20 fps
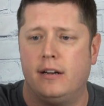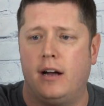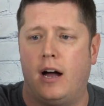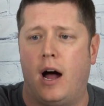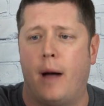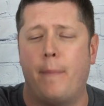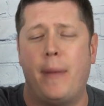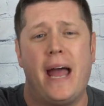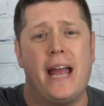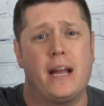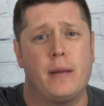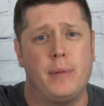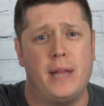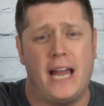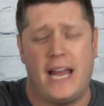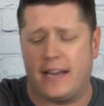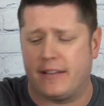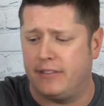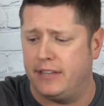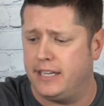a bag of
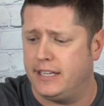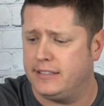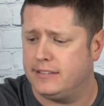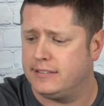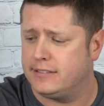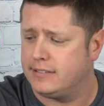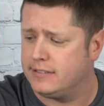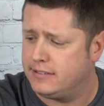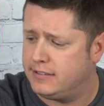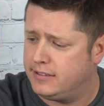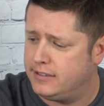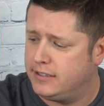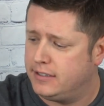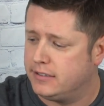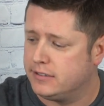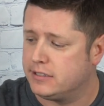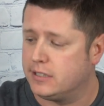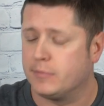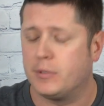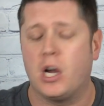black things,
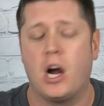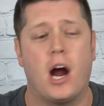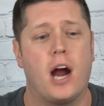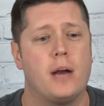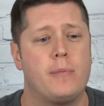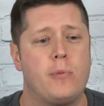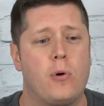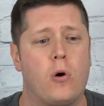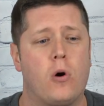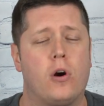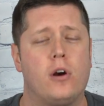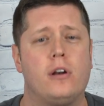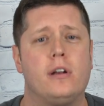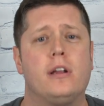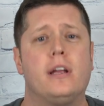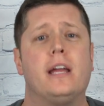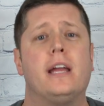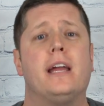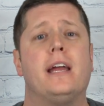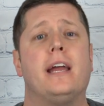some cardboard,
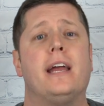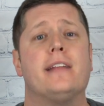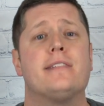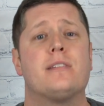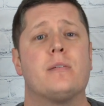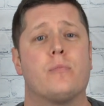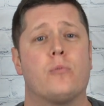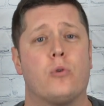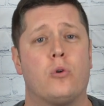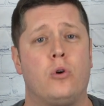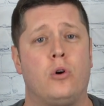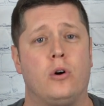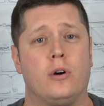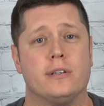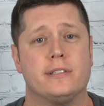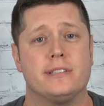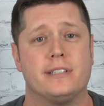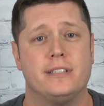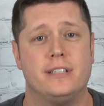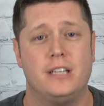and some
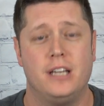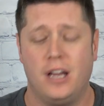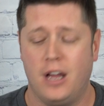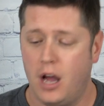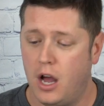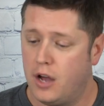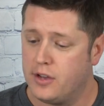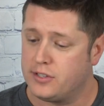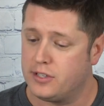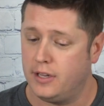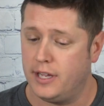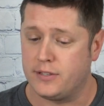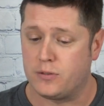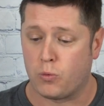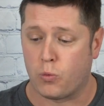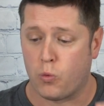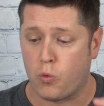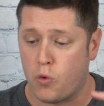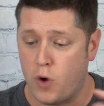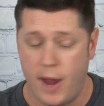rules. So let's
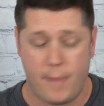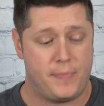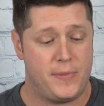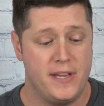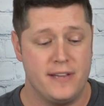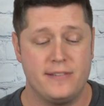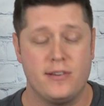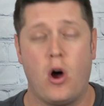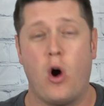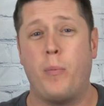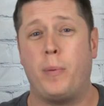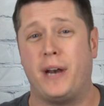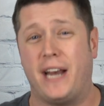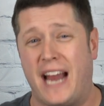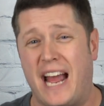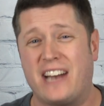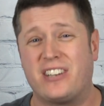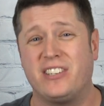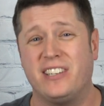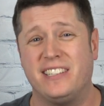rip these open and
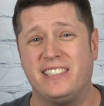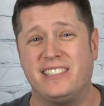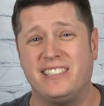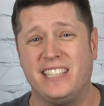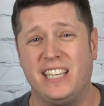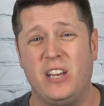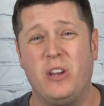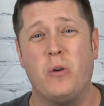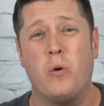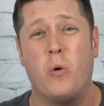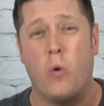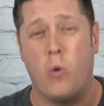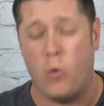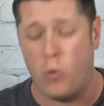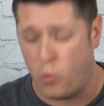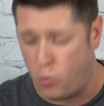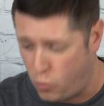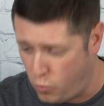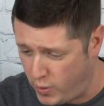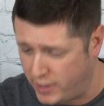actually see
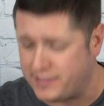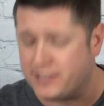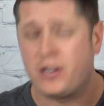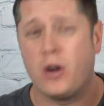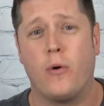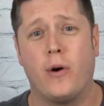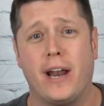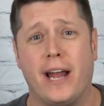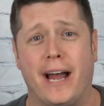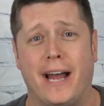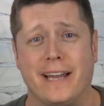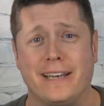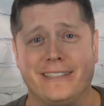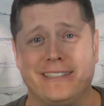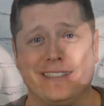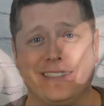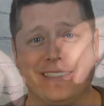what's going on.